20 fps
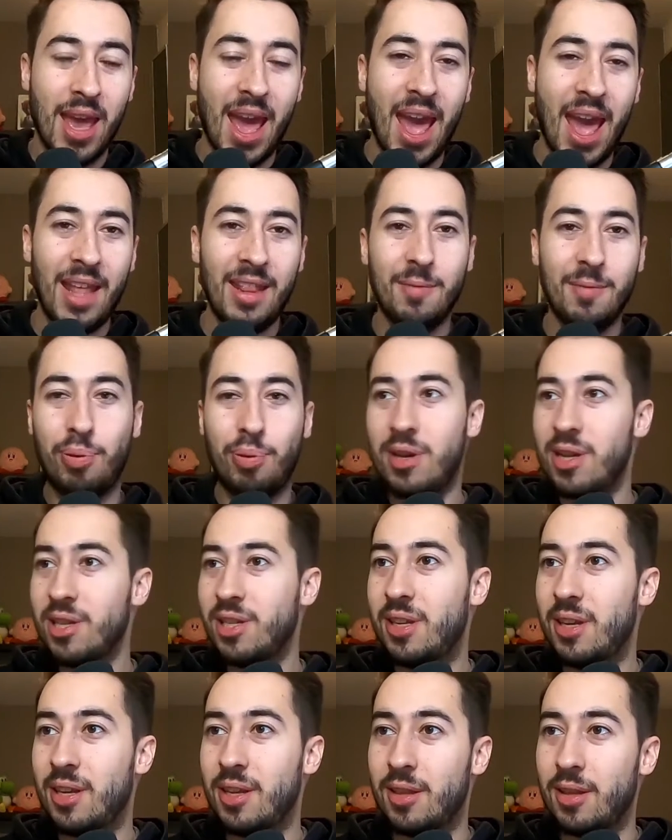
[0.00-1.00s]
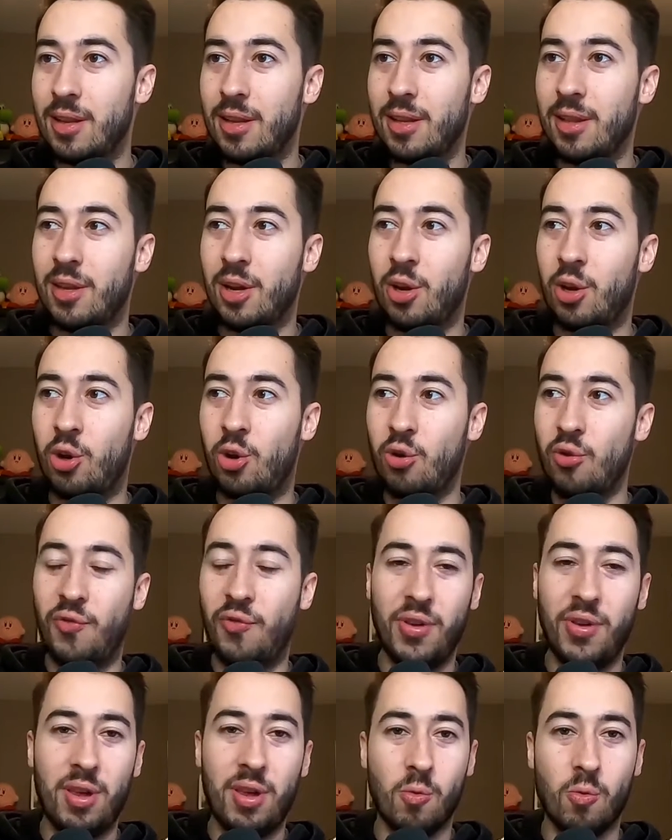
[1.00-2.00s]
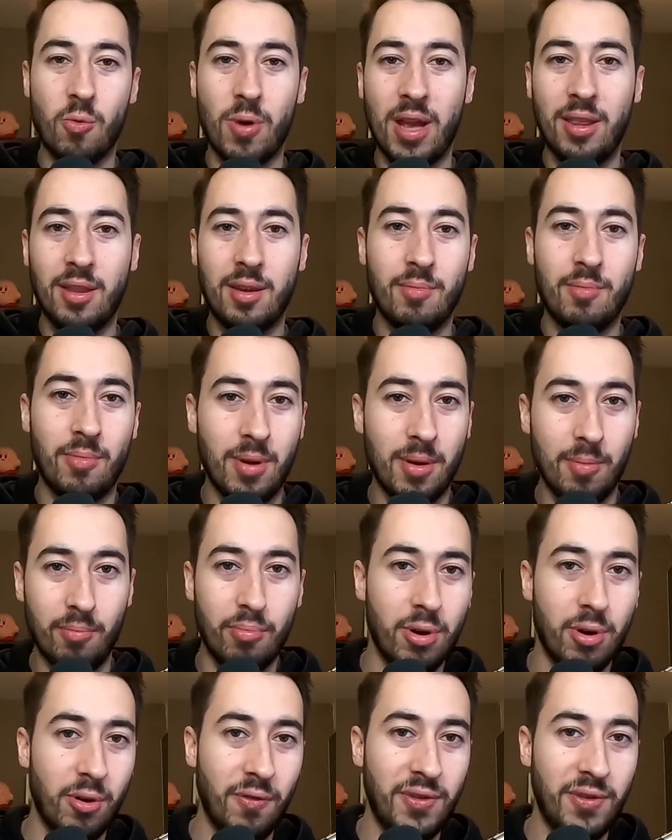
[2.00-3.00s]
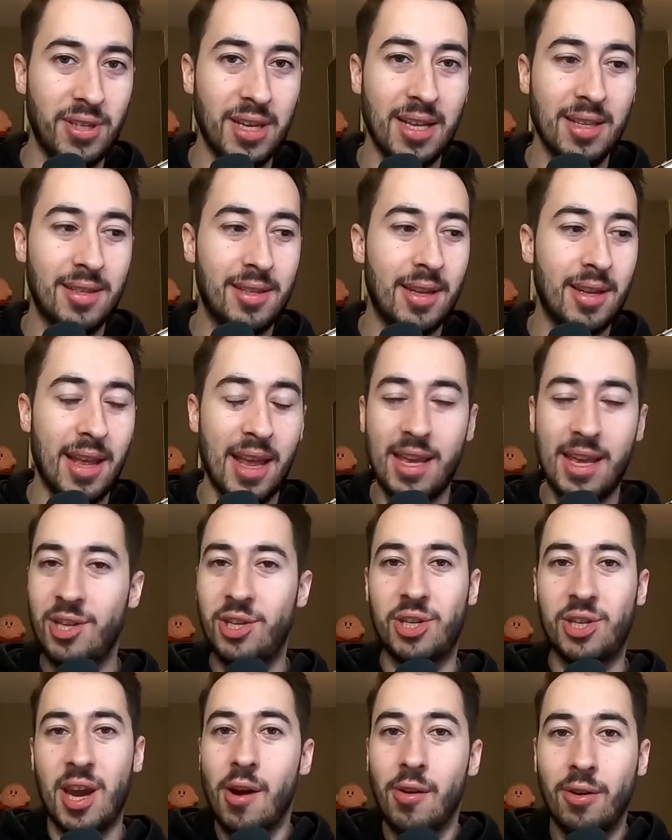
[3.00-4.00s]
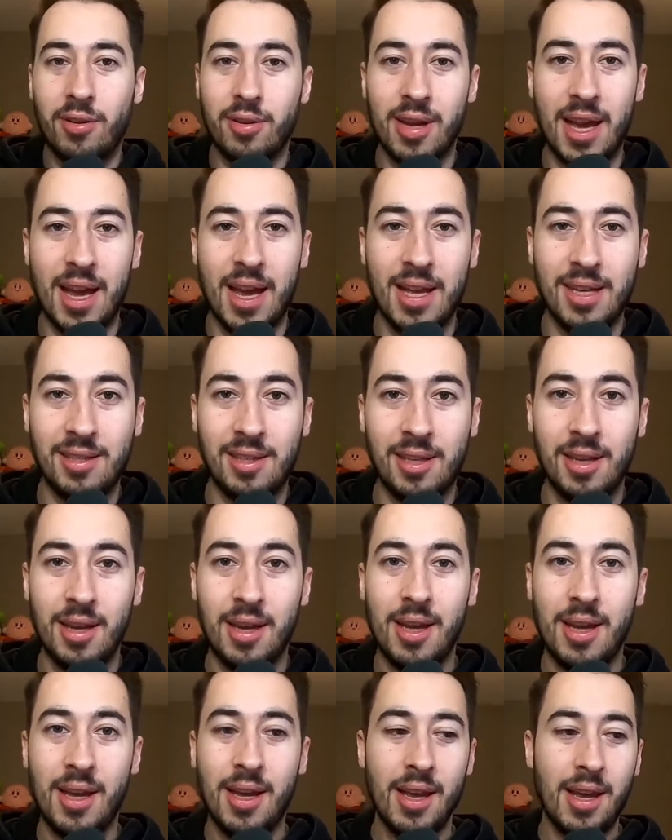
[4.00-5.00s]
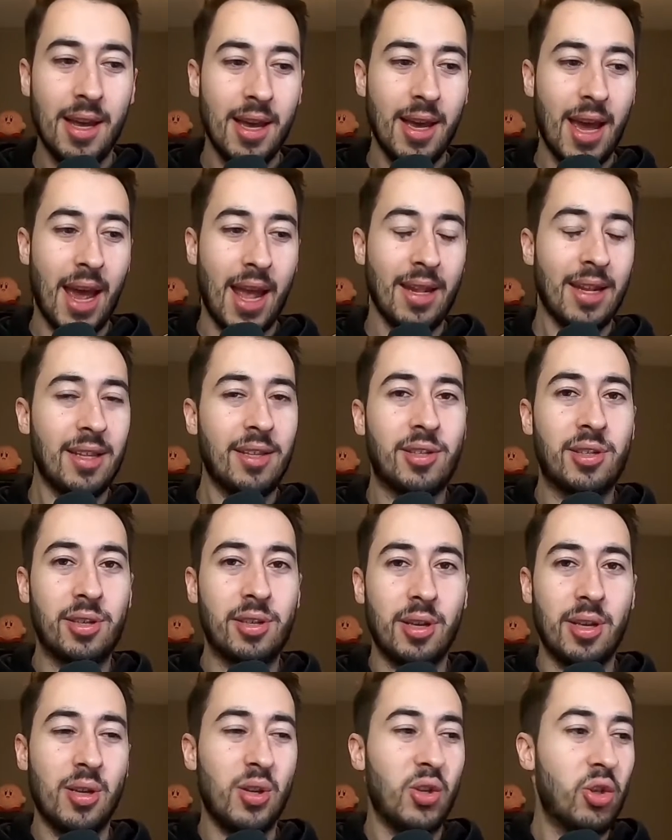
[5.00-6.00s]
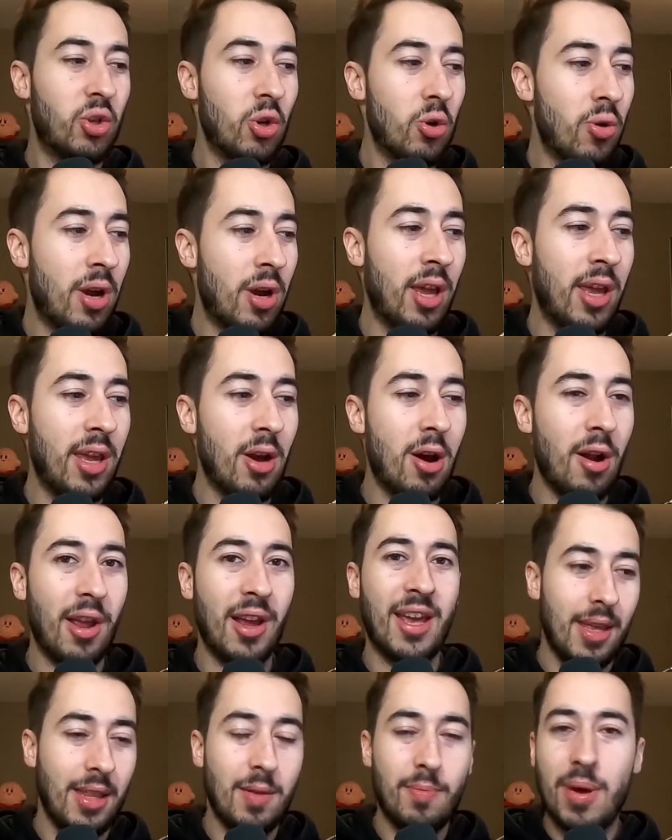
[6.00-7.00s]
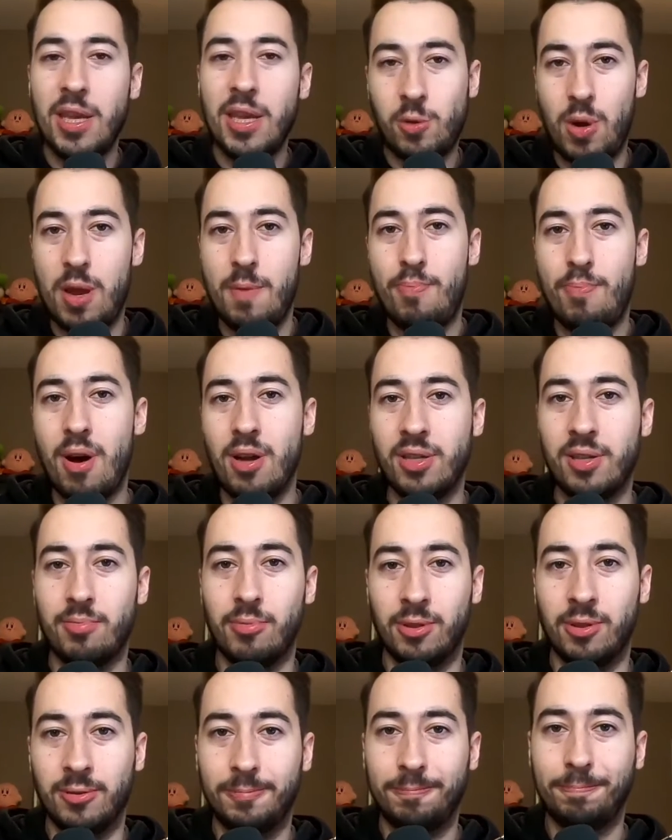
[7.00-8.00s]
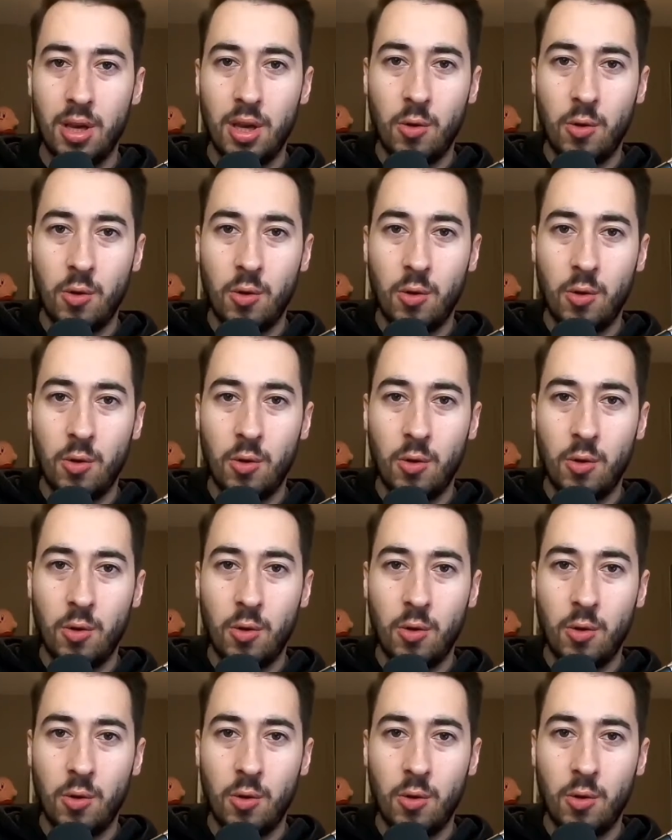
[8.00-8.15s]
and plus the goofy random movesets that each character has, and it's so chaotic in the best way possible.